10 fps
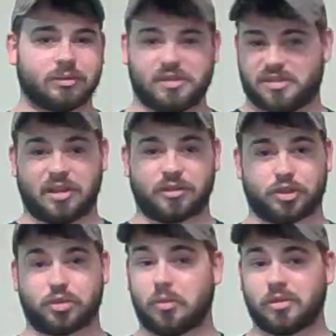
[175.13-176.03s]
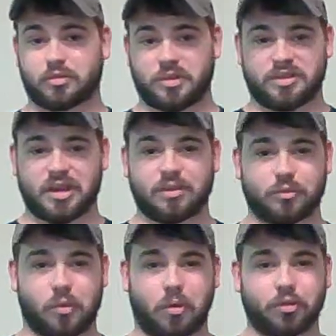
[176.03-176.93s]
It's not the shortest reset in the
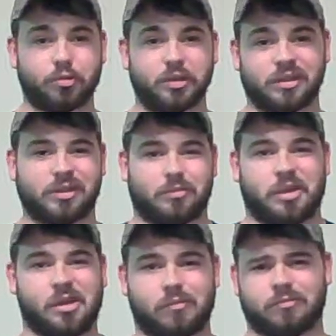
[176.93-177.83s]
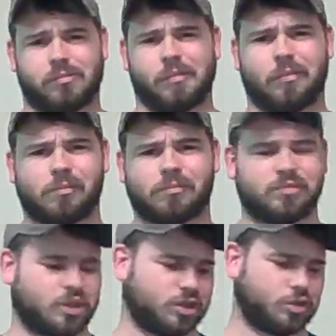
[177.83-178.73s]
world, but I mean,
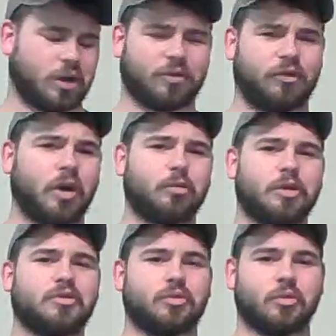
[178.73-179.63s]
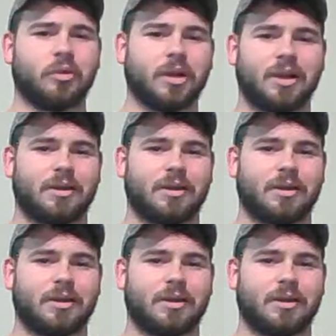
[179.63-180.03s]
it's a striker-fired pistol.